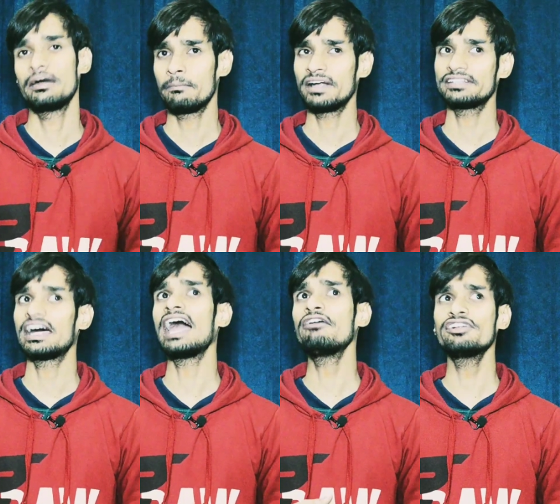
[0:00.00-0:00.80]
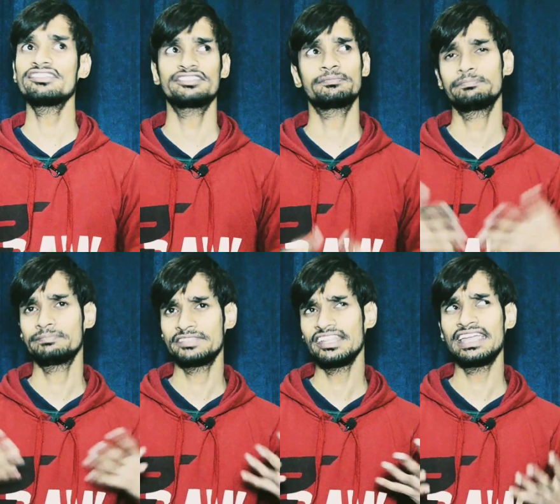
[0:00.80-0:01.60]
but I was
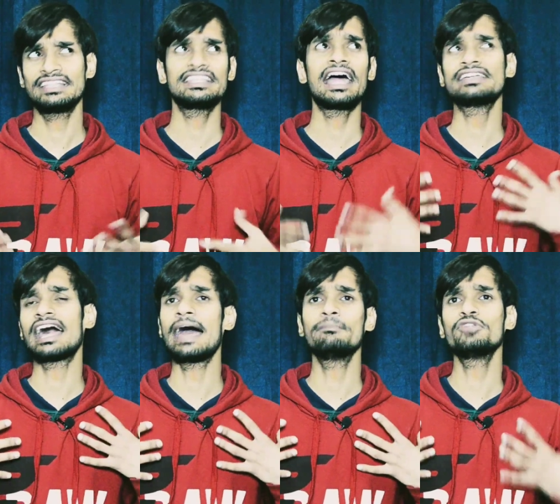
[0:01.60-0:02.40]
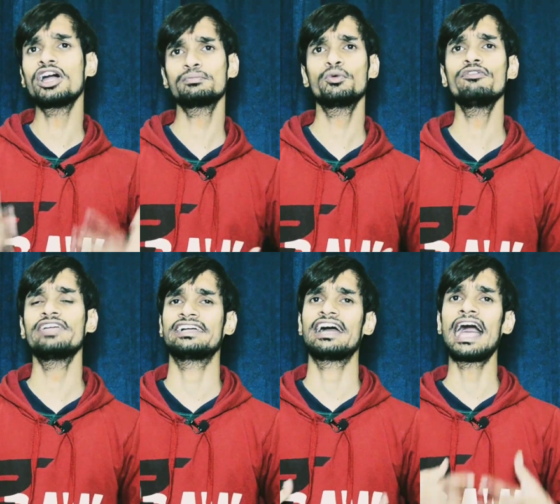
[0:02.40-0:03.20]
saying that I am not
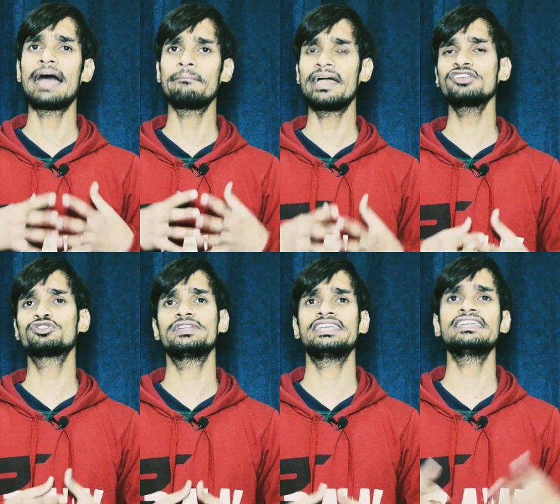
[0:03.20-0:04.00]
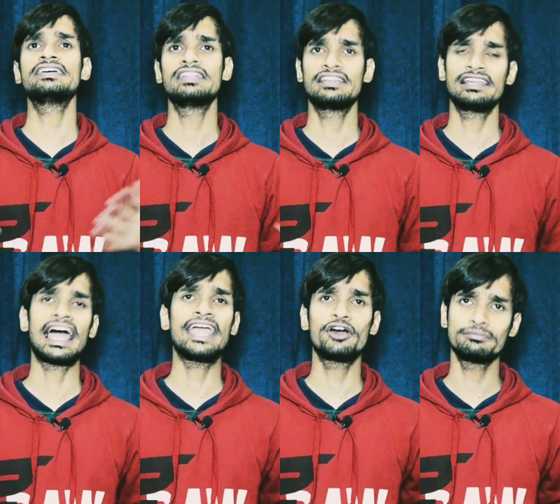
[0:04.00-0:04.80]
moving, I am actually
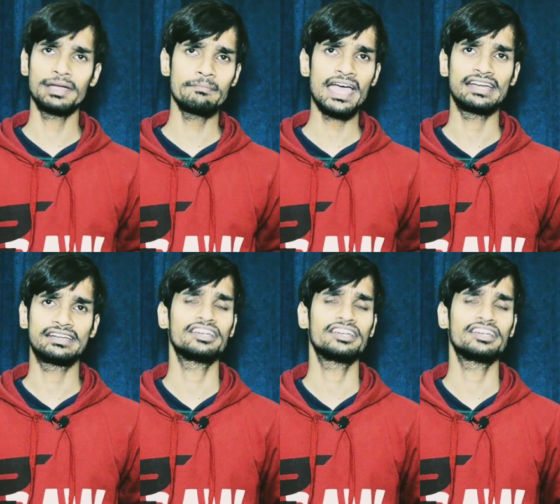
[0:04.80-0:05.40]
lying on my bed.